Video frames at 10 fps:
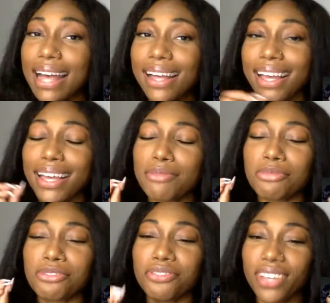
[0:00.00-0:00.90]

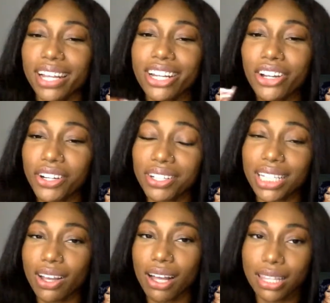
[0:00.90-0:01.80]
time very
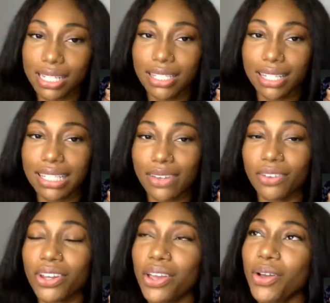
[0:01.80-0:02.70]
early on this
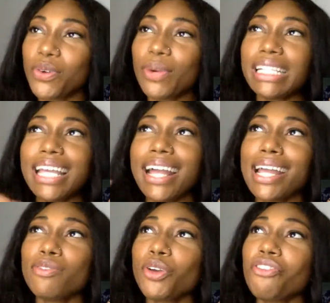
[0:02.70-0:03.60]
season. Wendy, I
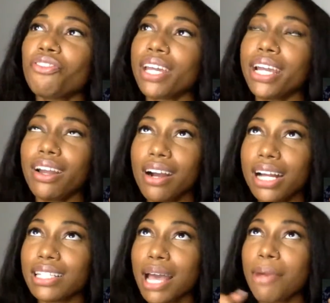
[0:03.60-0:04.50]
gave you a very
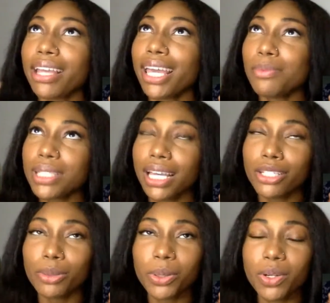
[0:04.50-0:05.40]
hard time. I kept
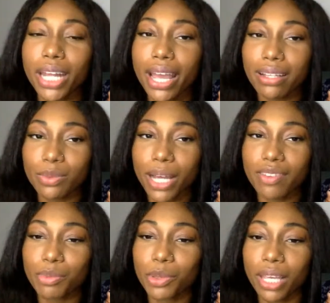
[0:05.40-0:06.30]
saying you were going to
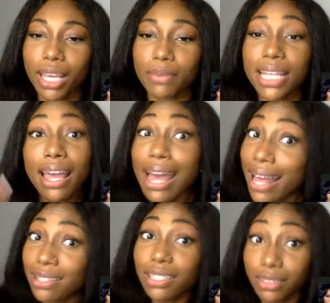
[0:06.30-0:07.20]
Housewives boot camps.
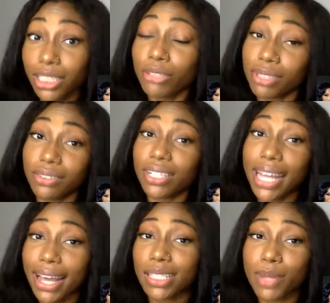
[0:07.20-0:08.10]
I still think you were going
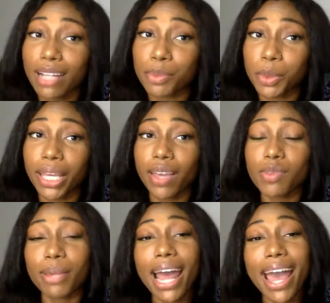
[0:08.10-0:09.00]
to Housewives boot
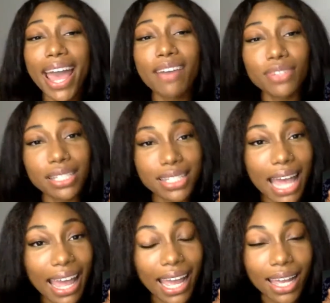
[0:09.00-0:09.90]
camps, but I have to
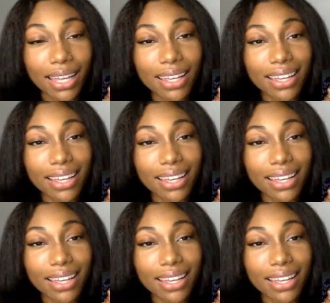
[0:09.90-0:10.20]
say